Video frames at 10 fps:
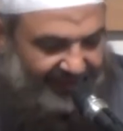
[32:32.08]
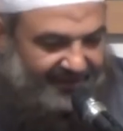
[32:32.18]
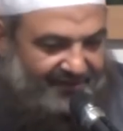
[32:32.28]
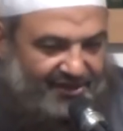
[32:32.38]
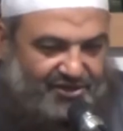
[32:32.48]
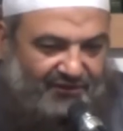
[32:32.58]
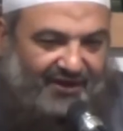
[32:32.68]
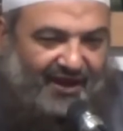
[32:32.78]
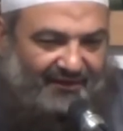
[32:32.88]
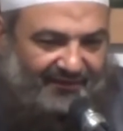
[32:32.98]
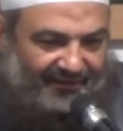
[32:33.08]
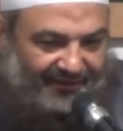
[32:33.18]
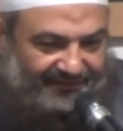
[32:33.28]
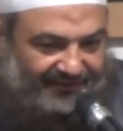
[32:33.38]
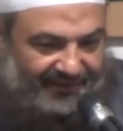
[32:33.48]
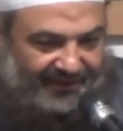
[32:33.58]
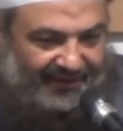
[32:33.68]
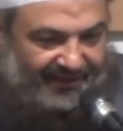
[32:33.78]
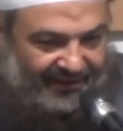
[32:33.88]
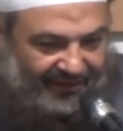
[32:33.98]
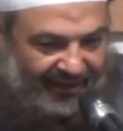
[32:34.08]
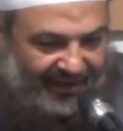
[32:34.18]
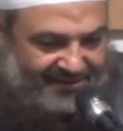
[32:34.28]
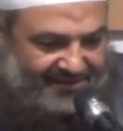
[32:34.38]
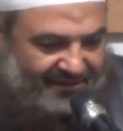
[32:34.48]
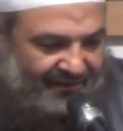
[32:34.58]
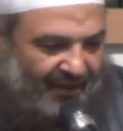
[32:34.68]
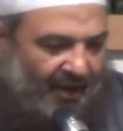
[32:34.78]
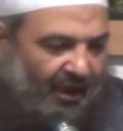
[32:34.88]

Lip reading: that the teacher of the Arabic in the class,